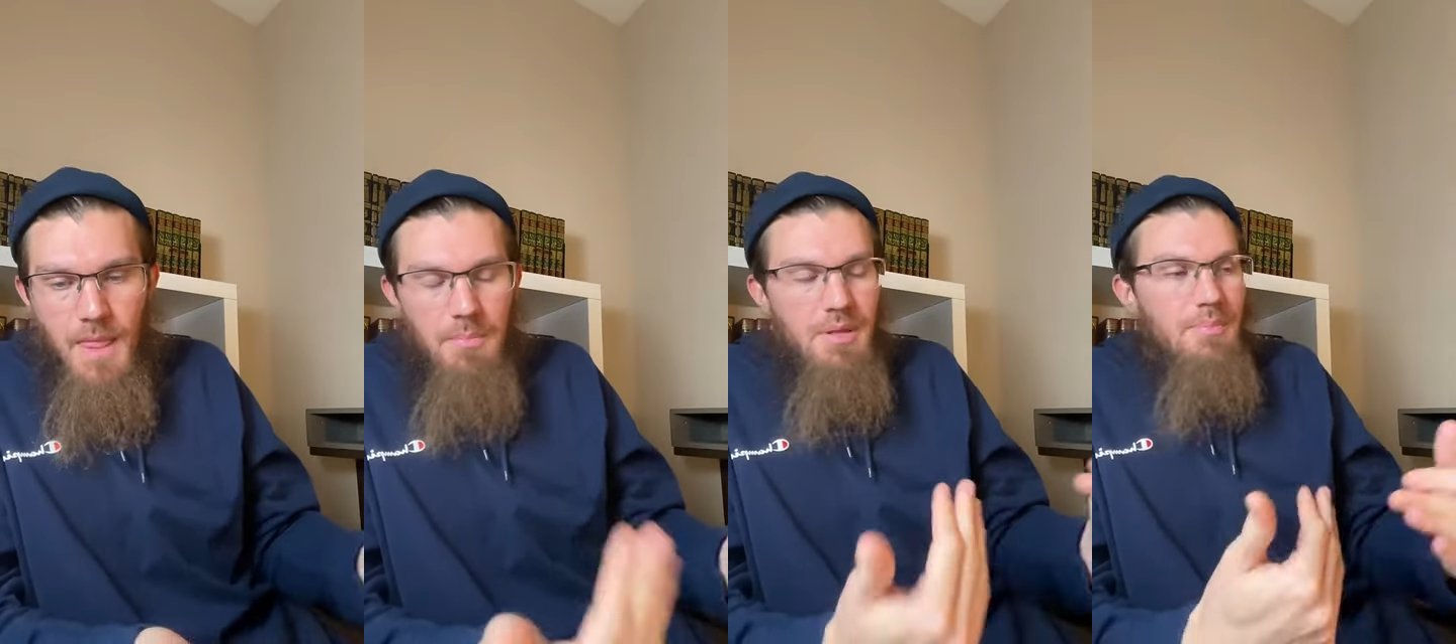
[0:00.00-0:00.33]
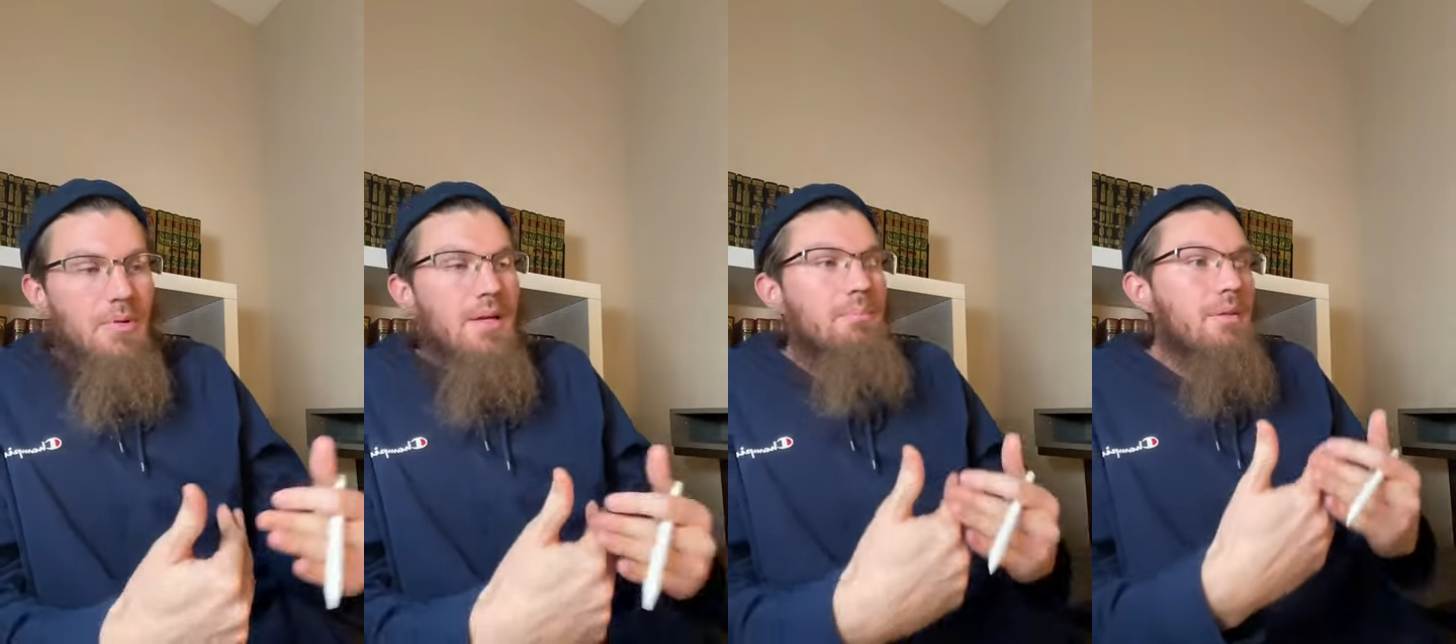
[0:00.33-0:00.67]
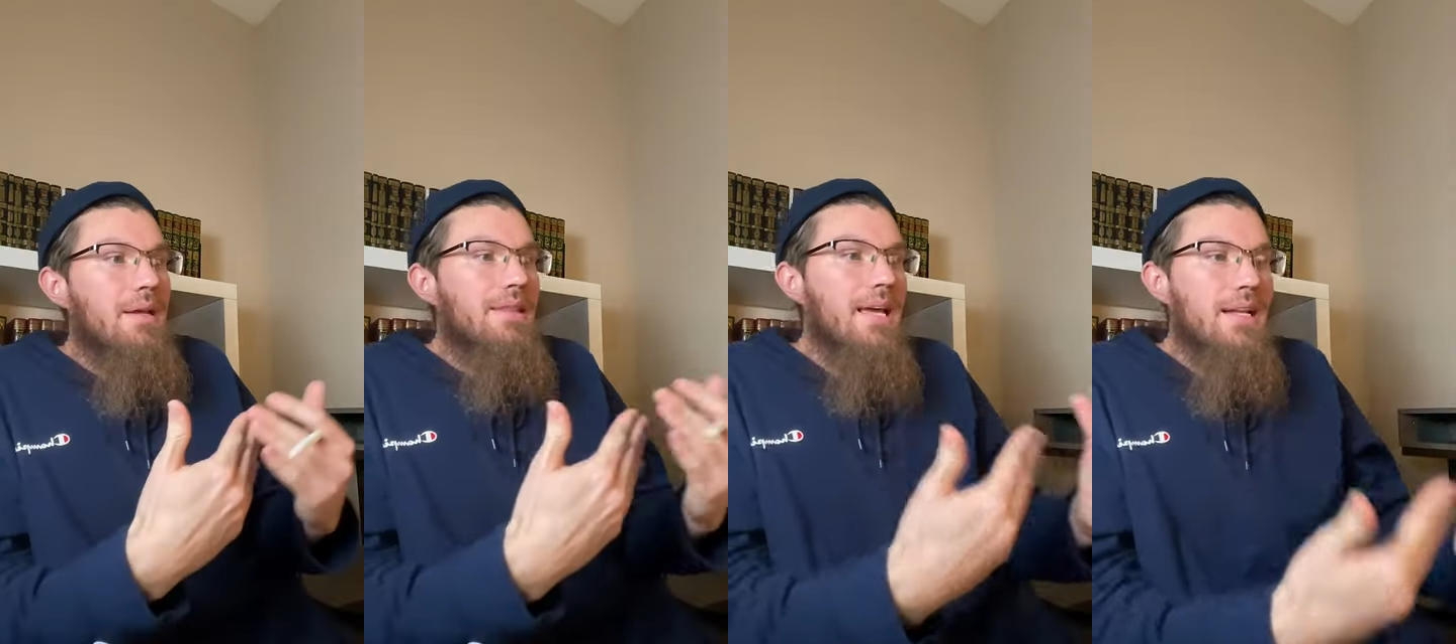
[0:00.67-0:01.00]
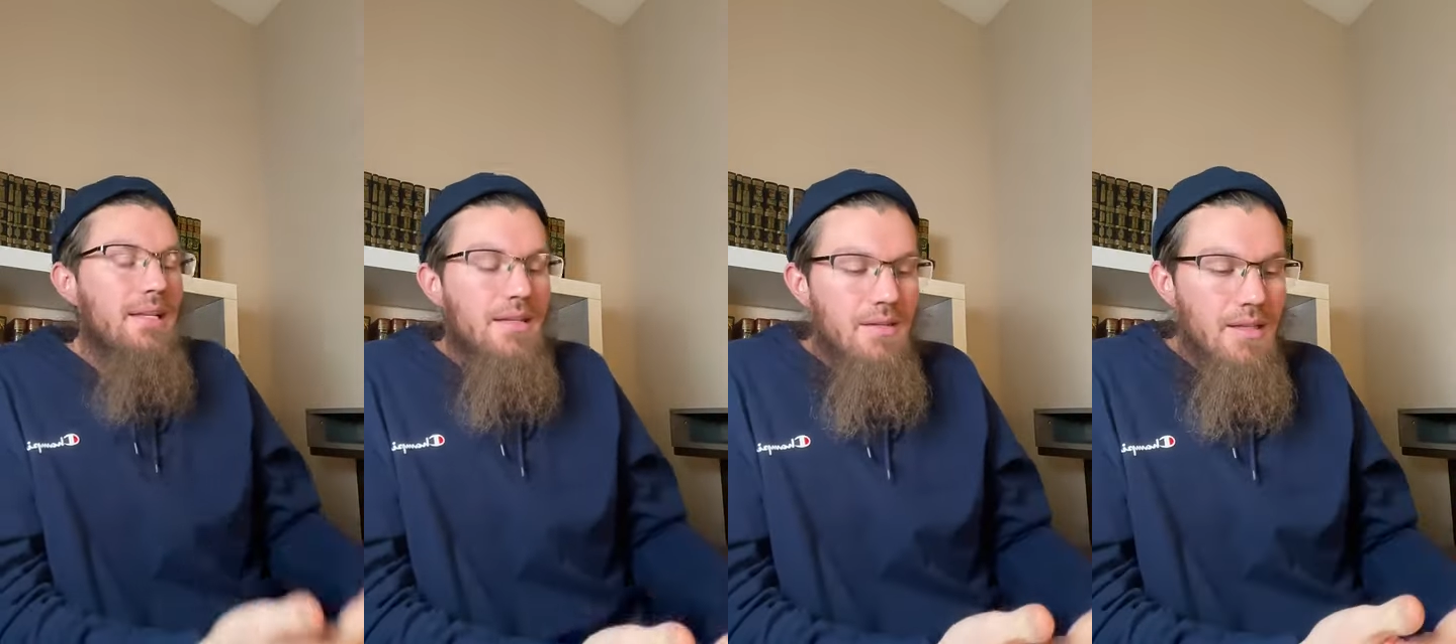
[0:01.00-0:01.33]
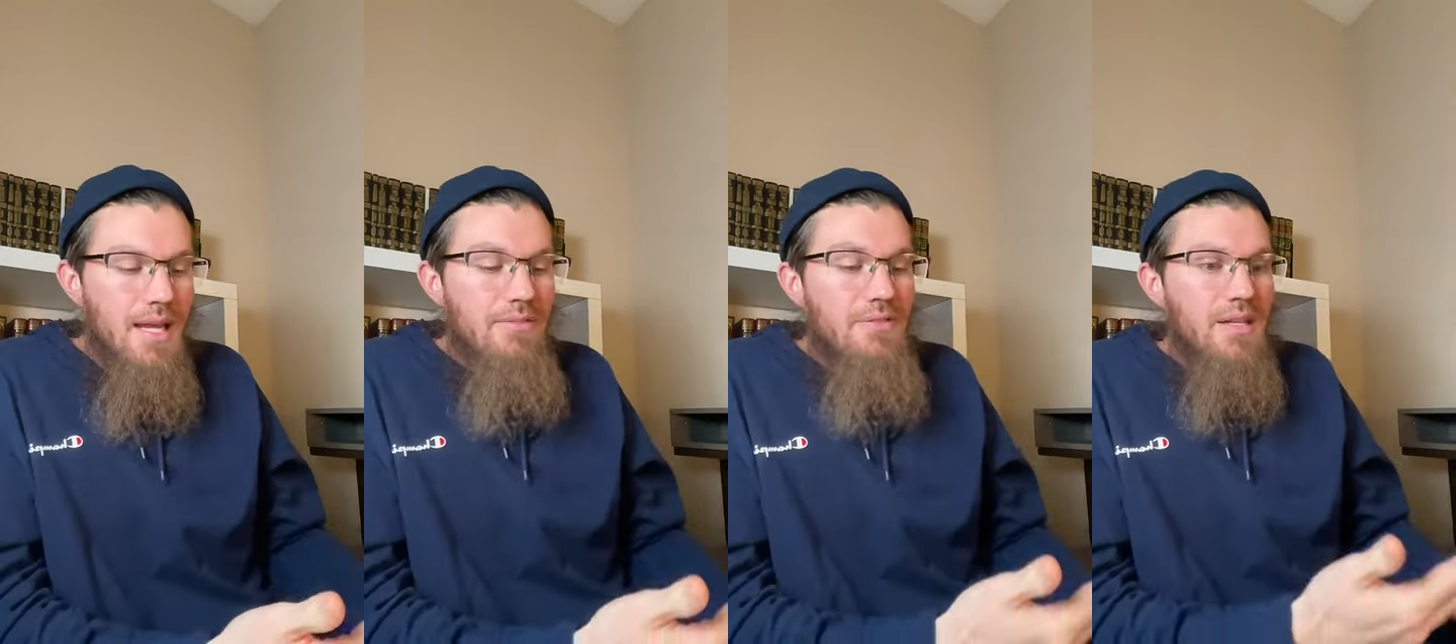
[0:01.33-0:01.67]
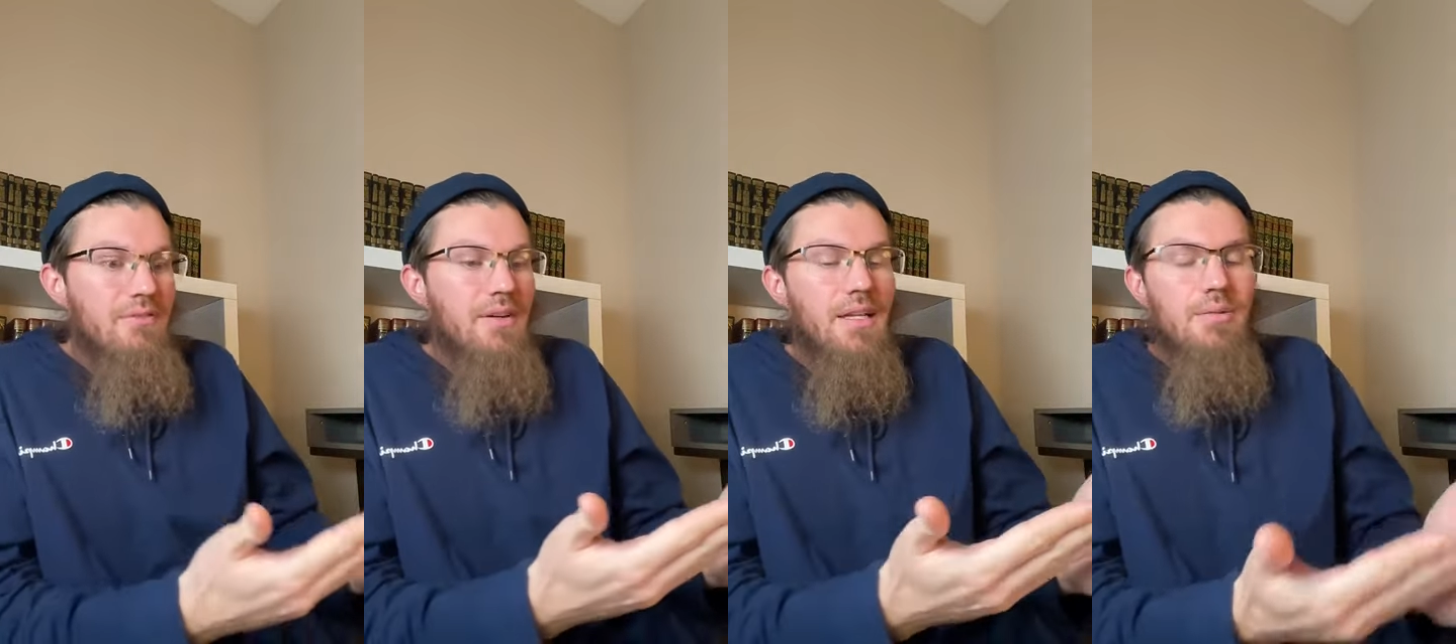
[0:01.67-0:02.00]
And people implement that in their life, and
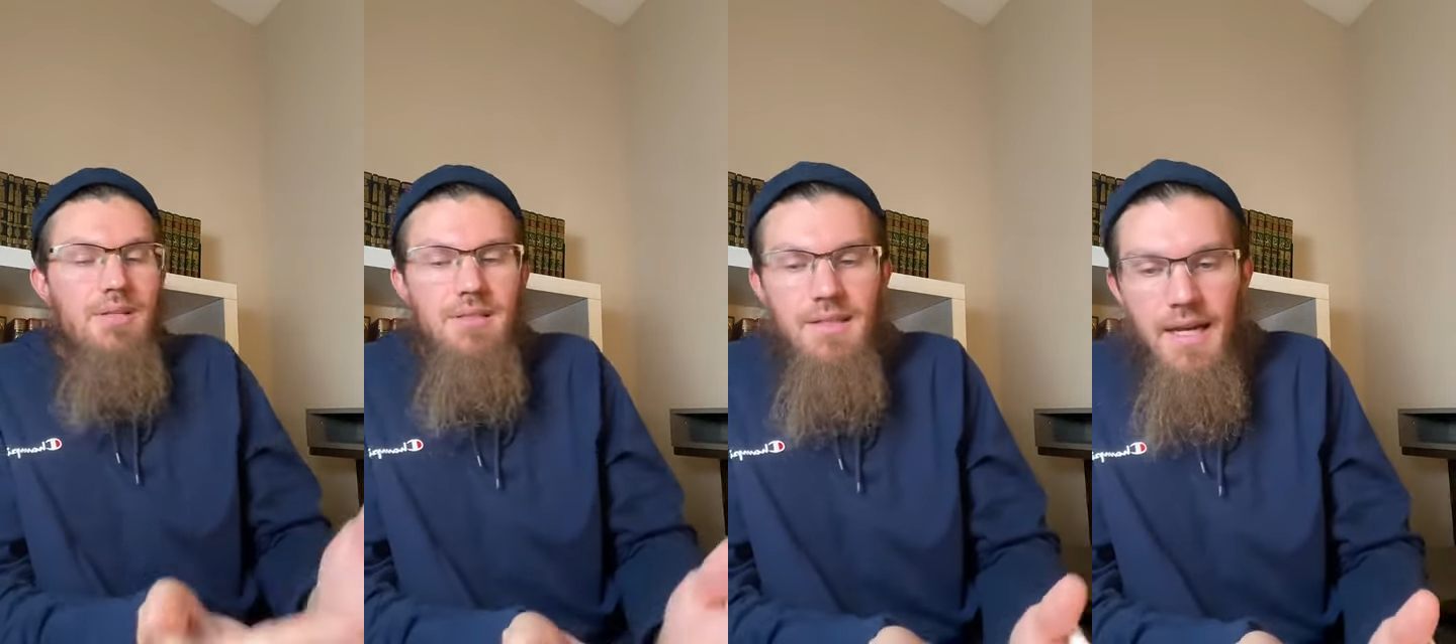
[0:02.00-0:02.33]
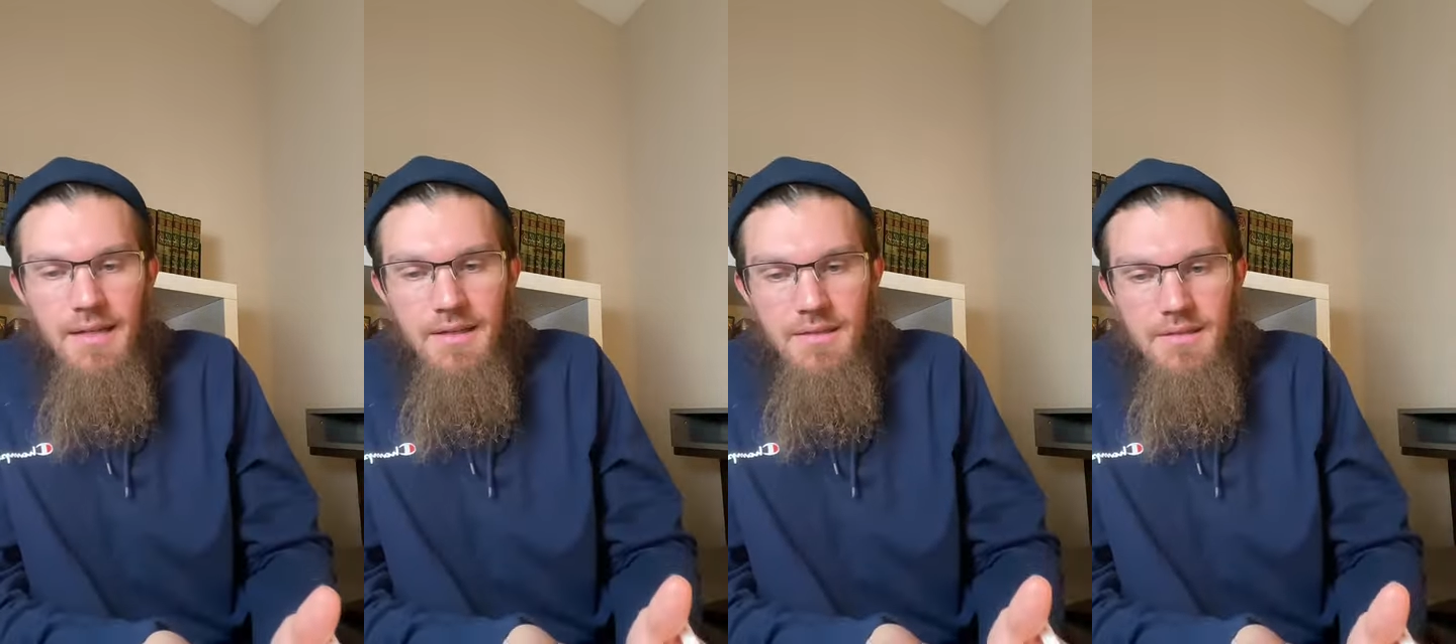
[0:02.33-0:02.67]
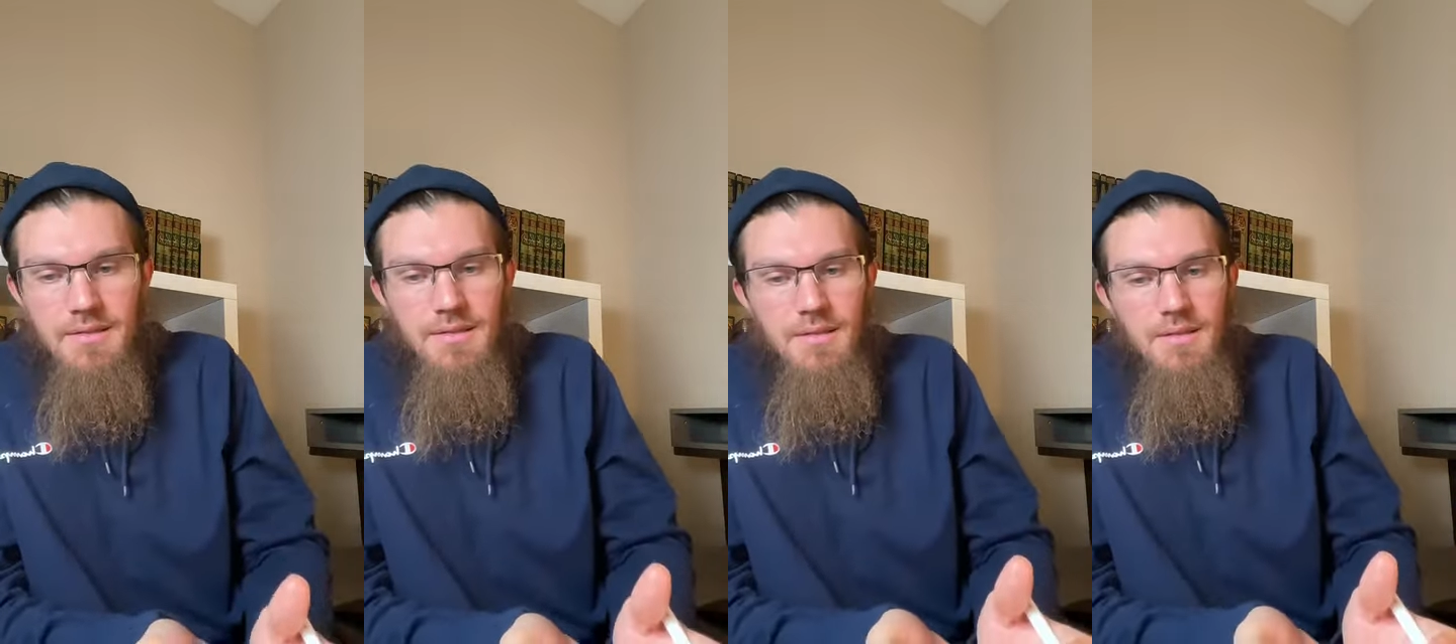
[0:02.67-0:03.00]
they follow his guidance,